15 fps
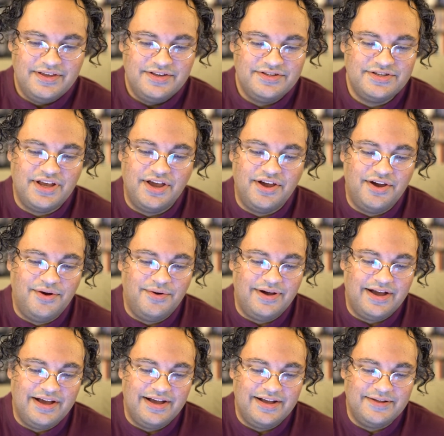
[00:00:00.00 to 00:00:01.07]

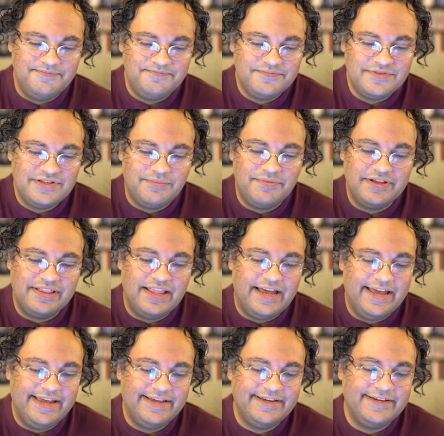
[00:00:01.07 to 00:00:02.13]
So something
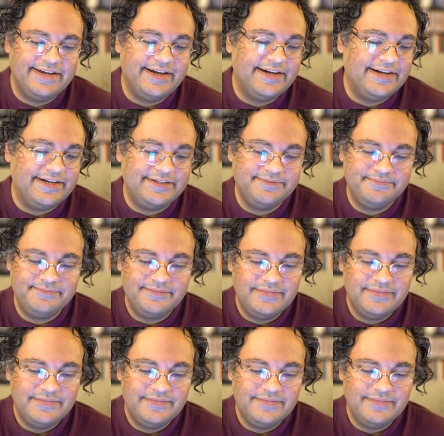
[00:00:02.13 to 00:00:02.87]
like a